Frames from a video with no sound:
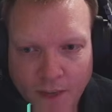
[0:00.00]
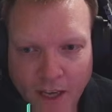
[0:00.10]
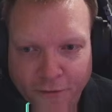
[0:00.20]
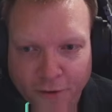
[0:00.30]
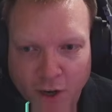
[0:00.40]

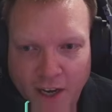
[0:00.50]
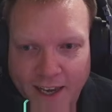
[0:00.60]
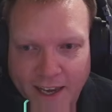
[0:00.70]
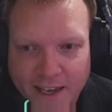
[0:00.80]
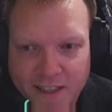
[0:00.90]
If I
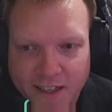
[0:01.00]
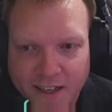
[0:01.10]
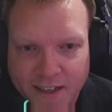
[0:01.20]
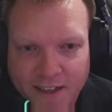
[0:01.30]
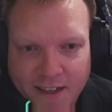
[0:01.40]

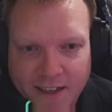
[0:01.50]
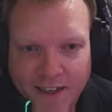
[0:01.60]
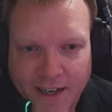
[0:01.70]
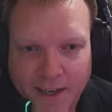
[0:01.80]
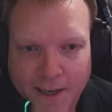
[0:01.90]
enter
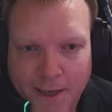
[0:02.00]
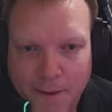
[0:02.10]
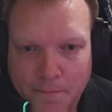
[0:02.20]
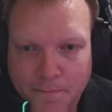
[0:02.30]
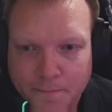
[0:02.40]

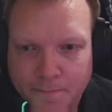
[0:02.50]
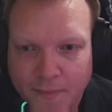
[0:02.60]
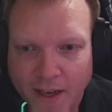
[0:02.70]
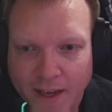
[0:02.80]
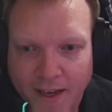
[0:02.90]

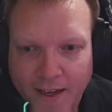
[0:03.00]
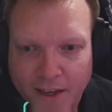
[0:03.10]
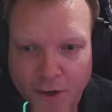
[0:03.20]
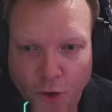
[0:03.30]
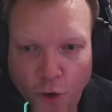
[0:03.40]

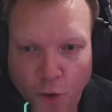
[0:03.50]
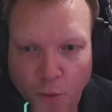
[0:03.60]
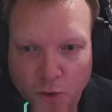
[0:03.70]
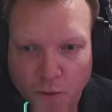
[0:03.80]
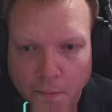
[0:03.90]
a
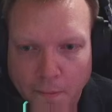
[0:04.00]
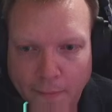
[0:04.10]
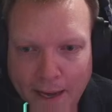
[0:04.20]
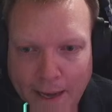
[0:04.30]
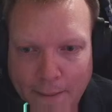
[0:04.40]
normal
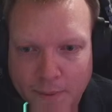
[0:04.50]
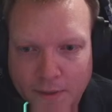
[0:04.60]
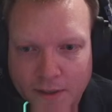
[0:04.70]
map,